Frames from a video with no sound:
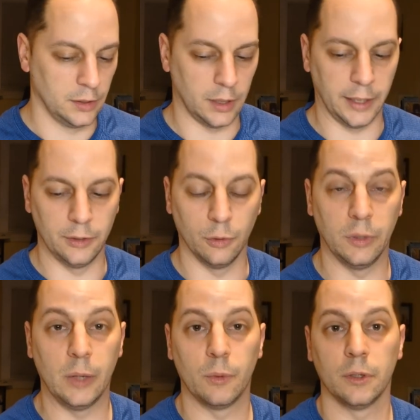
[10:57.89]
I know
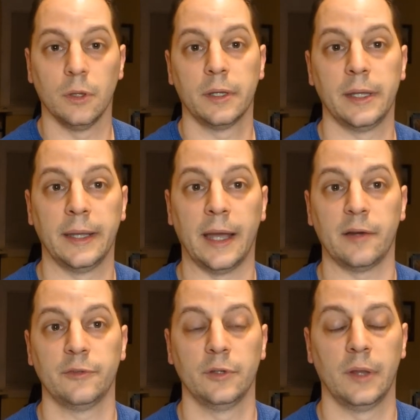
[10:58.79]
they were looking
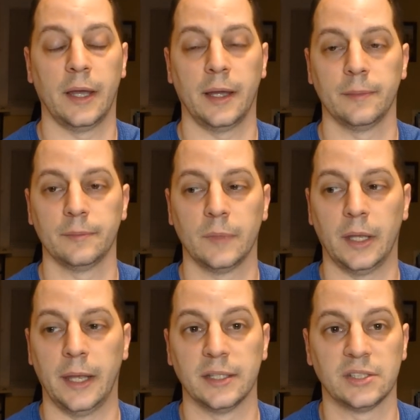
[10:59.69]
after that
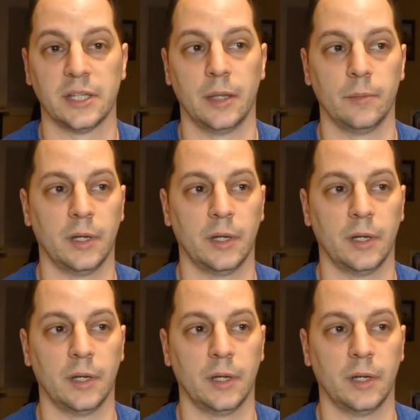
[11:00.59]
ASM